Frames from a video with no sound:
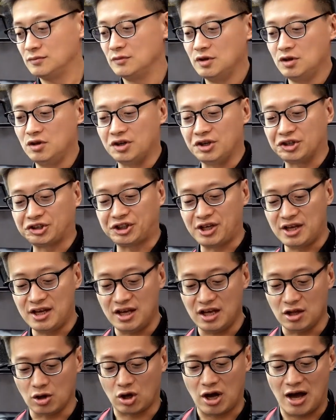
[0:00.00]
You can see
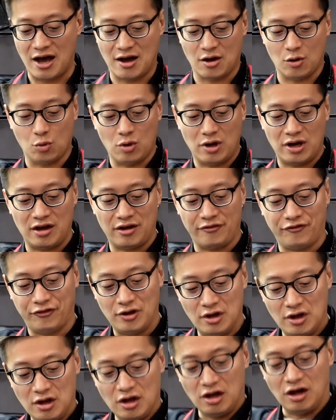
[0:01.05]
it'll come with
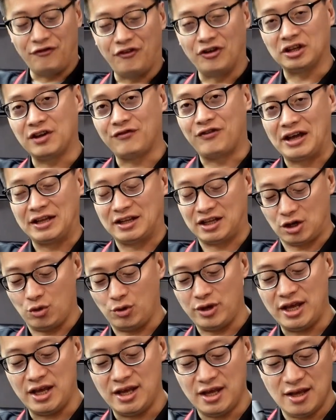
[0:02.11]
a 45
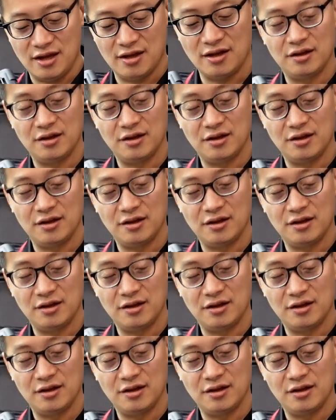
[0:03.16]
degree